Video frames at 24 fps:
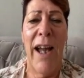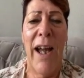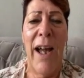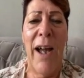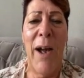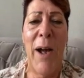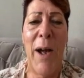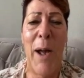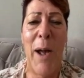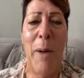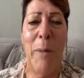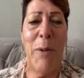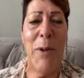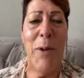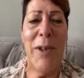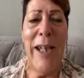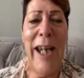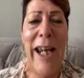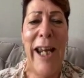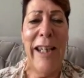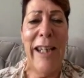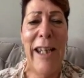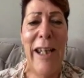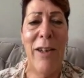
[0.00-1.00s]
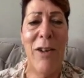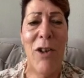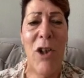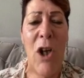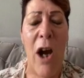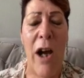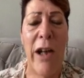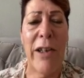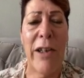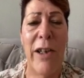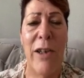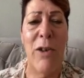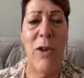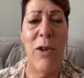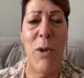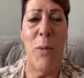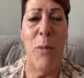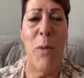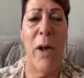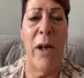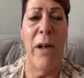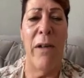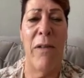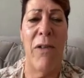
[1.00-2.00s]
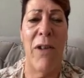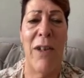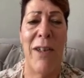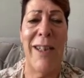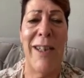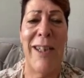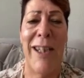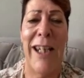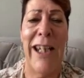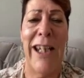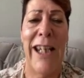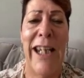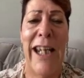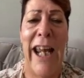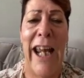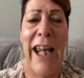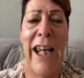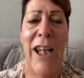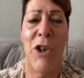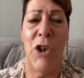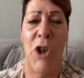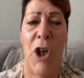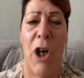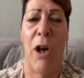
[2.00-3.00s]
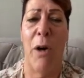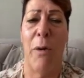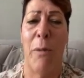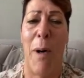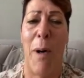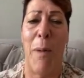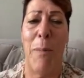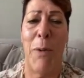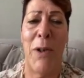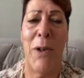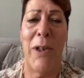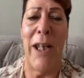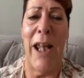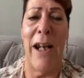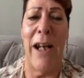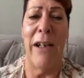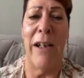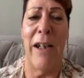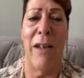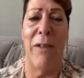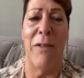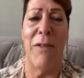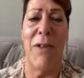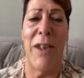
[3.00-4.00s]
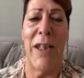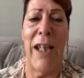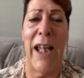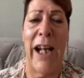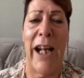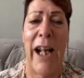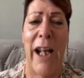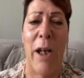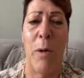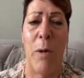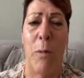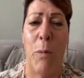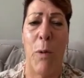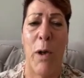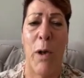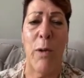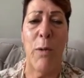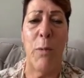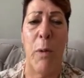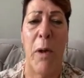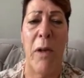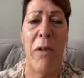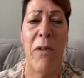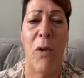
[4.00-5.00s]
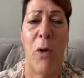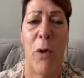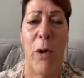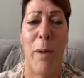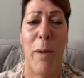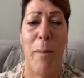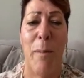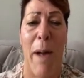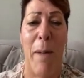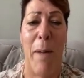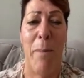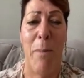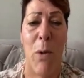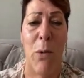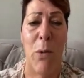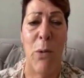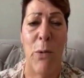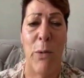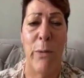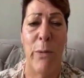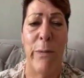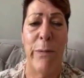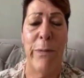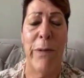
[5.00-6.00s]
I was talking to one of the city HR representatives that I had worked with during my move